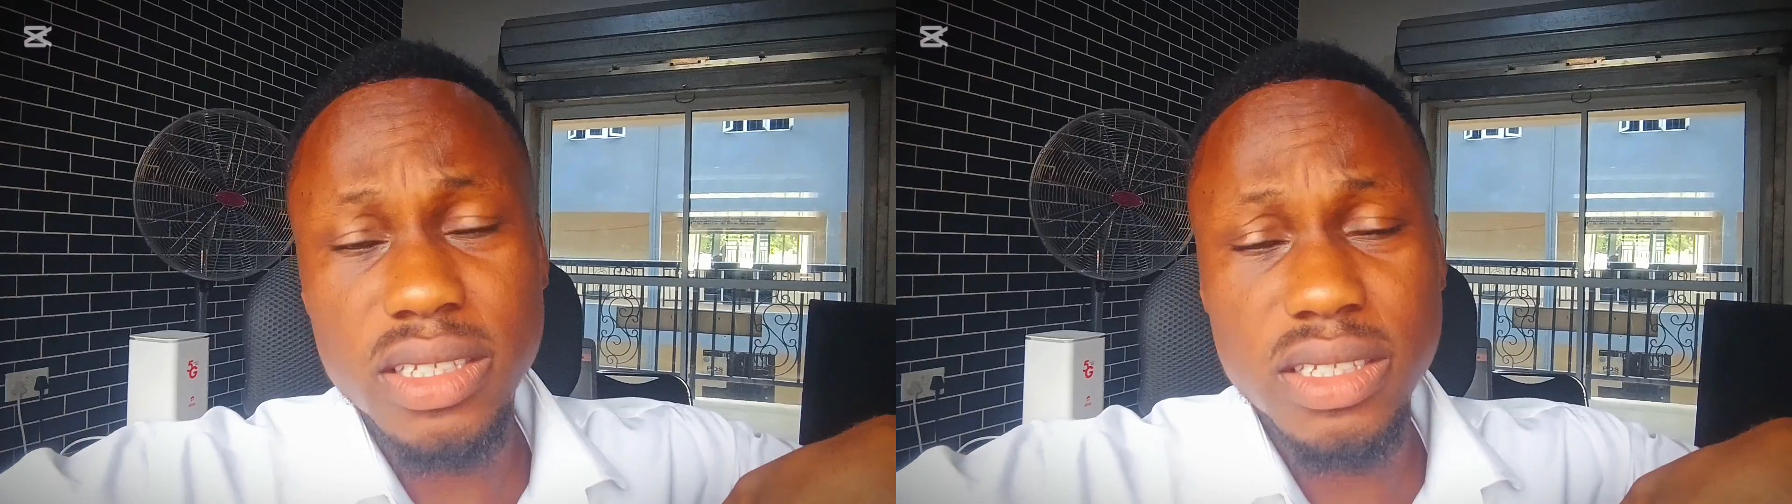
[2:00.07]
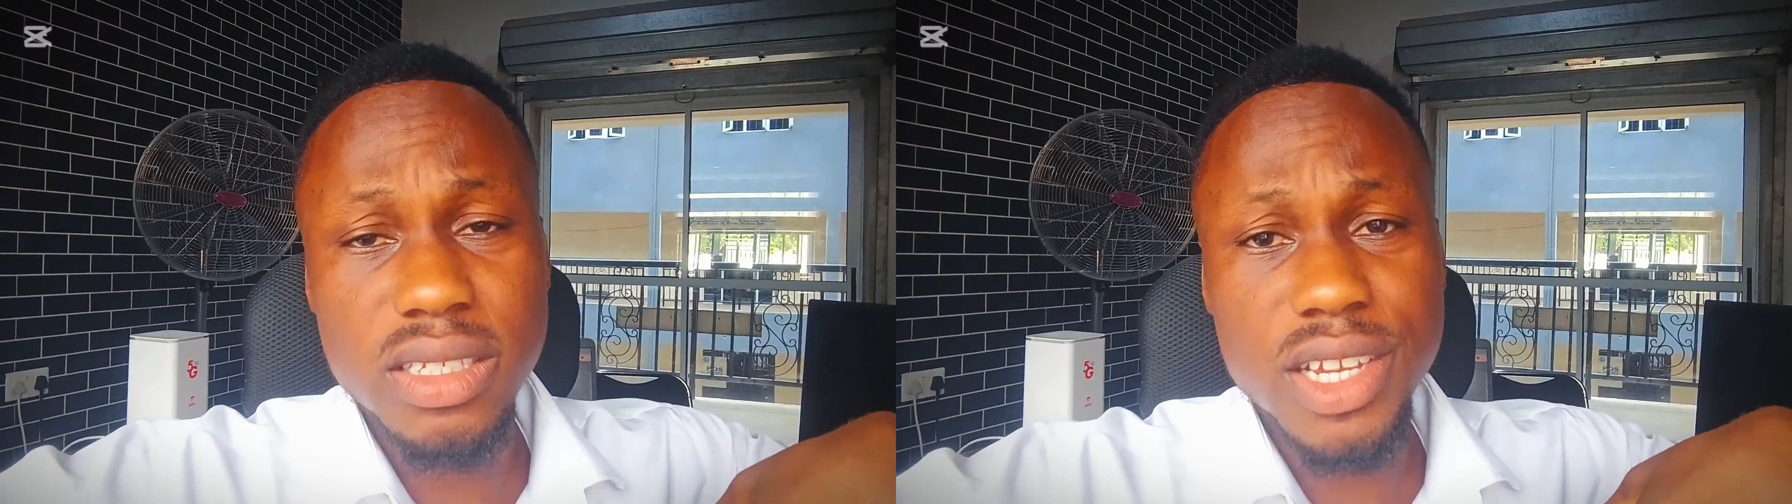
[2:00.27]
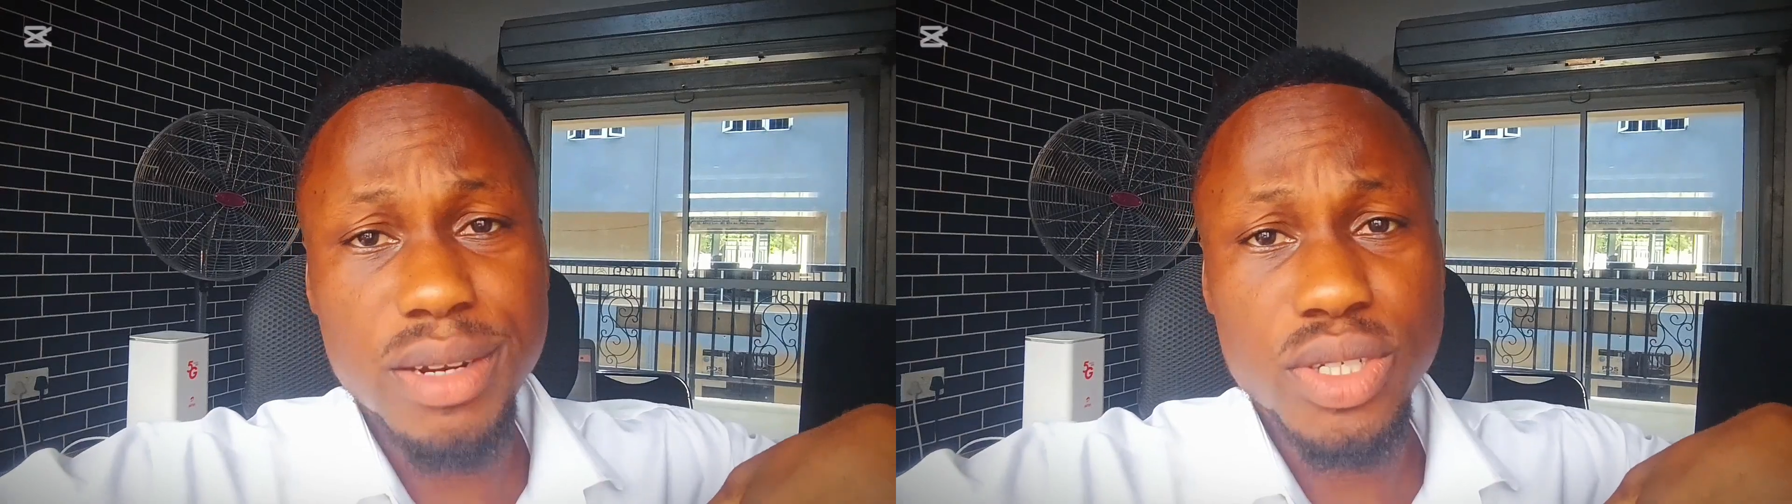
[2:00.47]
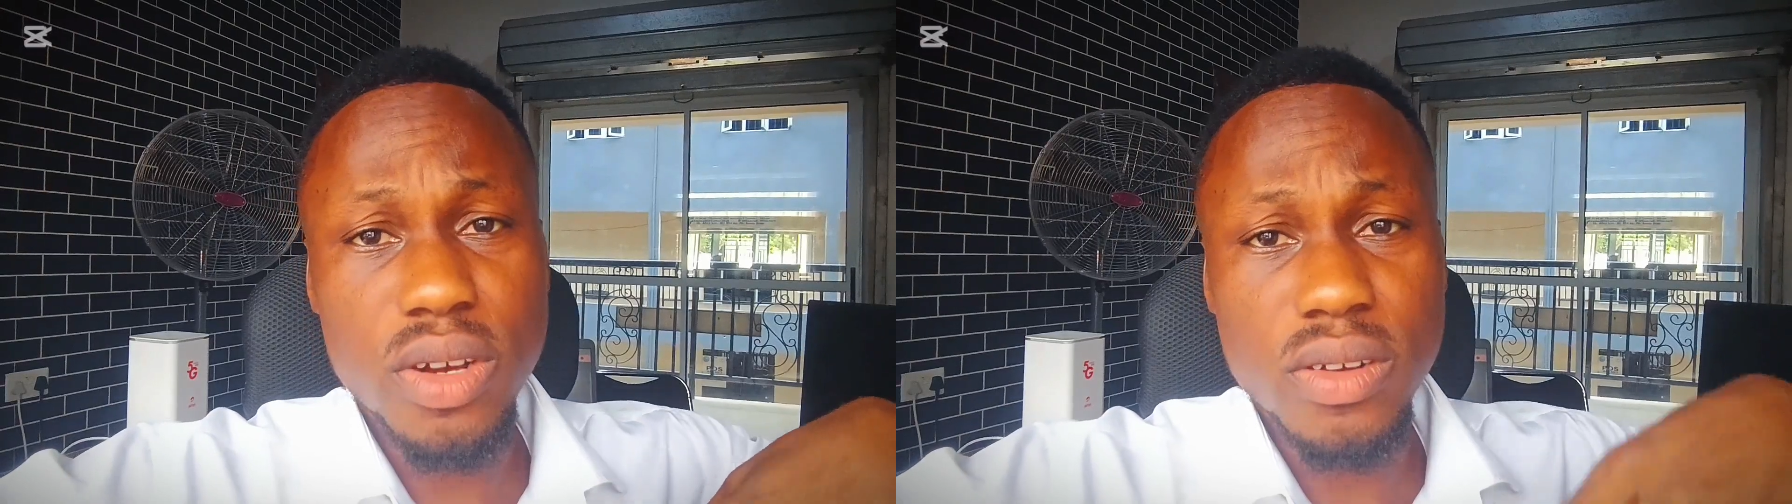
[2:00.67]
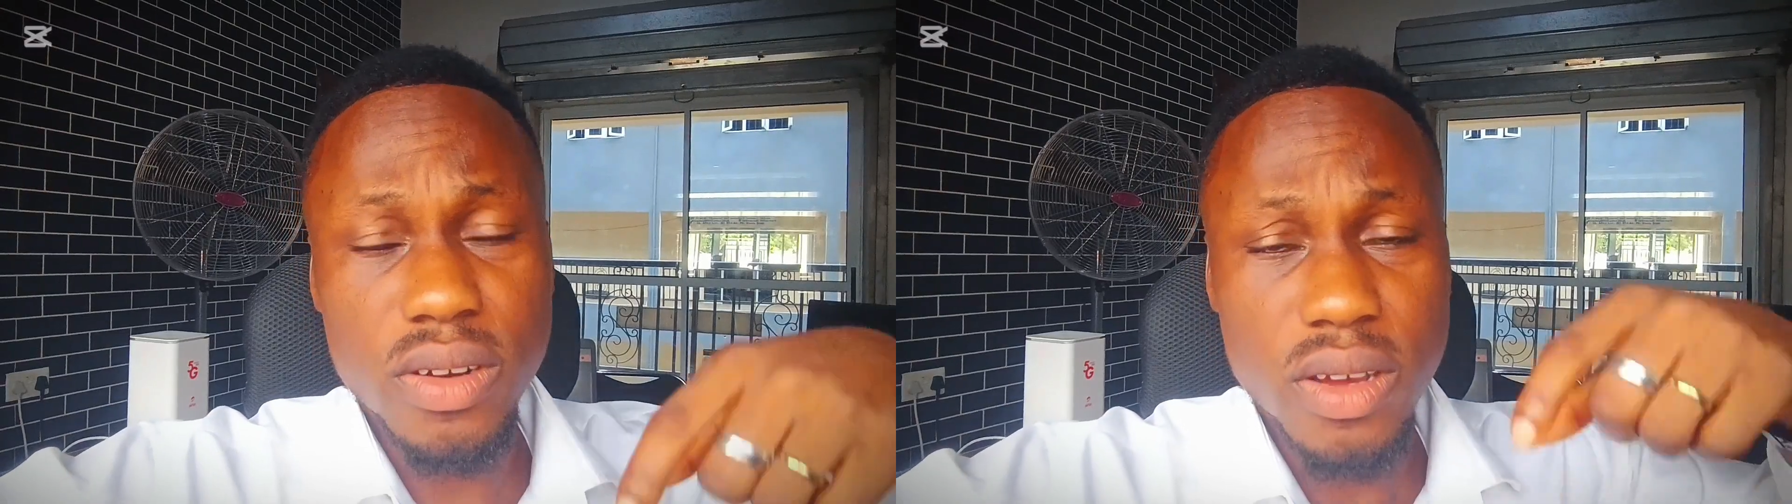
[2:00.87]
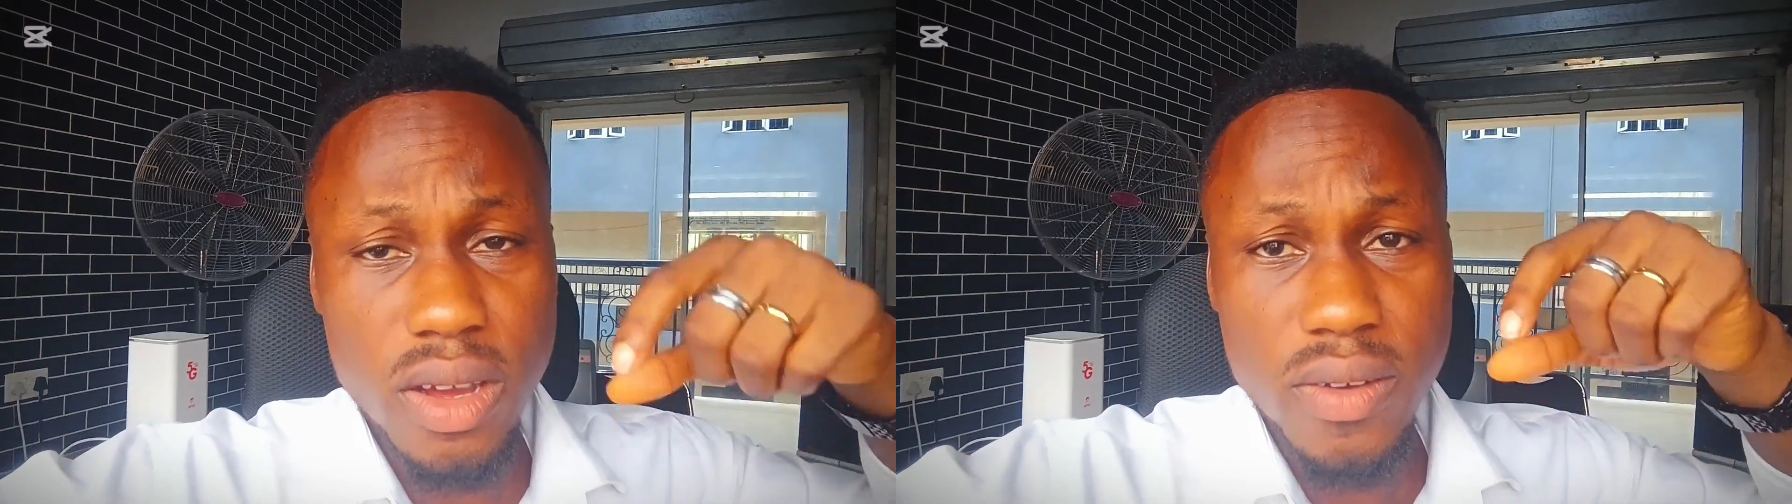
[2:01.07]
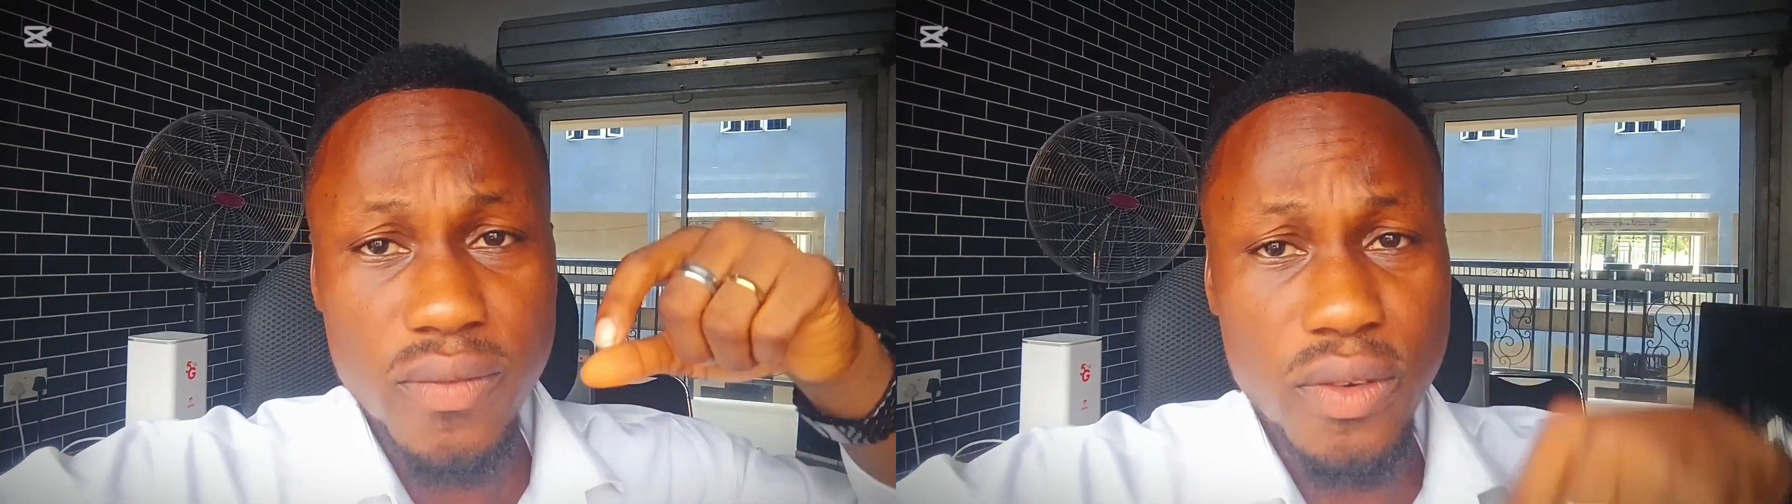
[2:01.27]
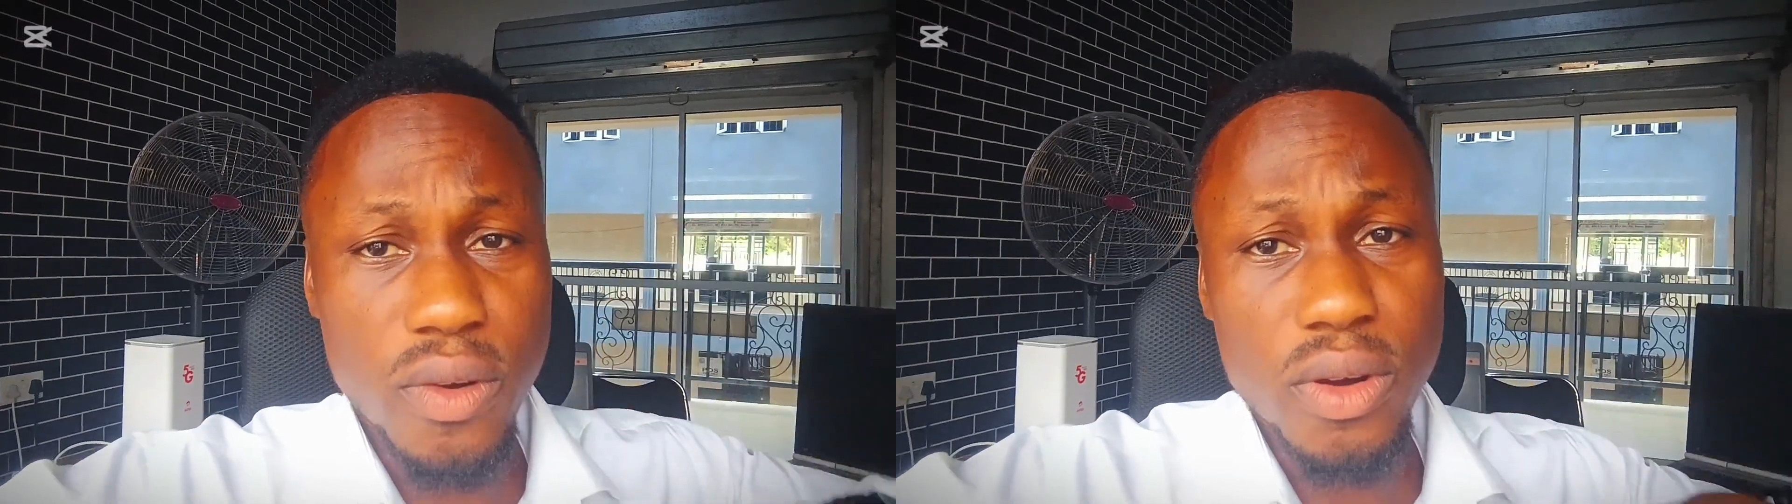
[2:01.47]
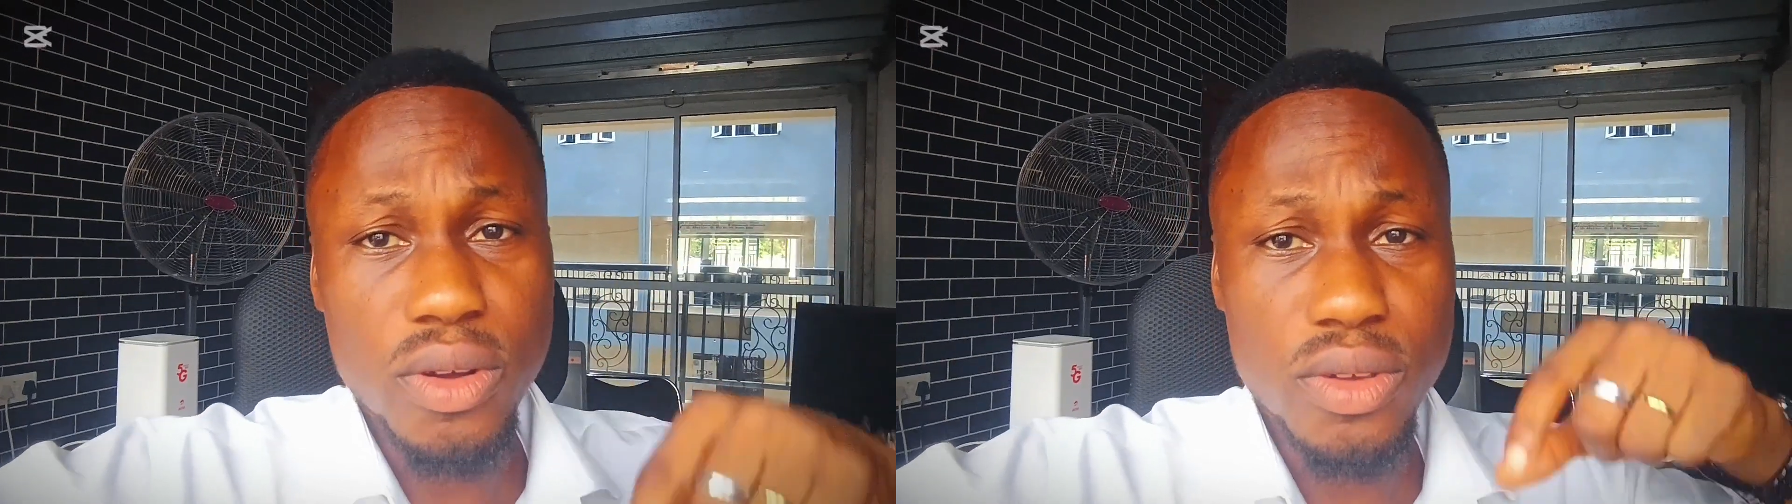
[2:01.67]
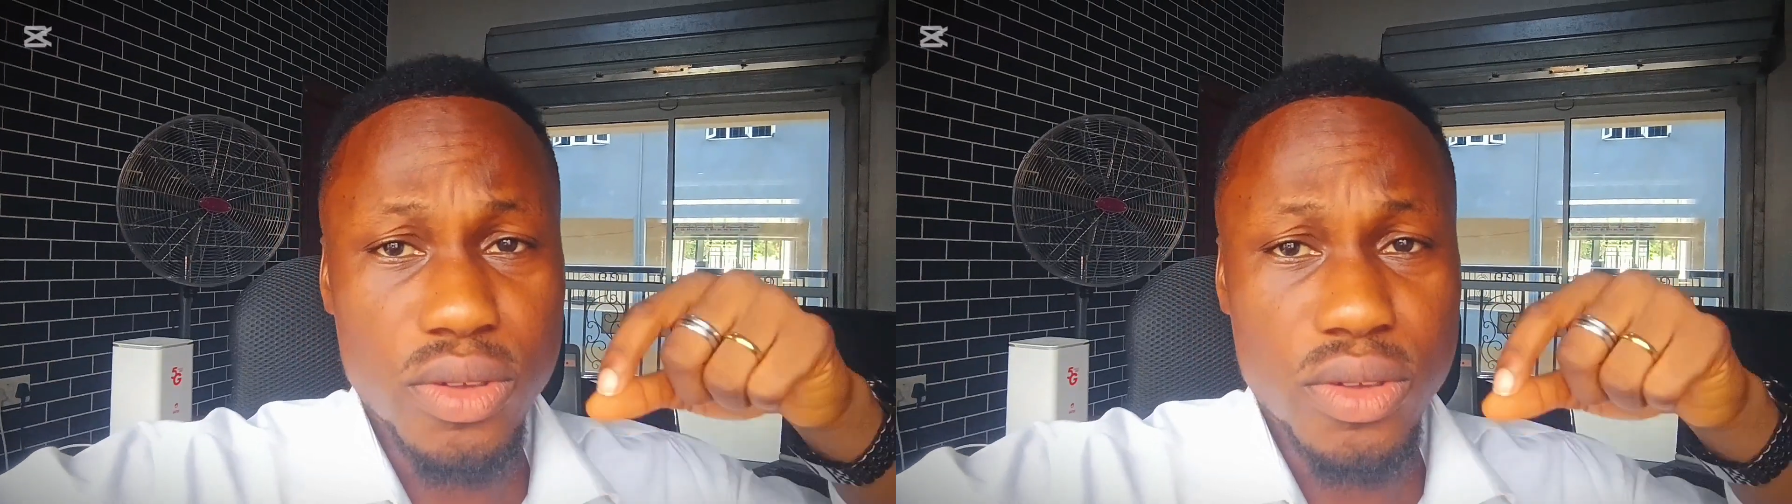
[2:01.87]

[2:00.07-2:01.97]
in the description for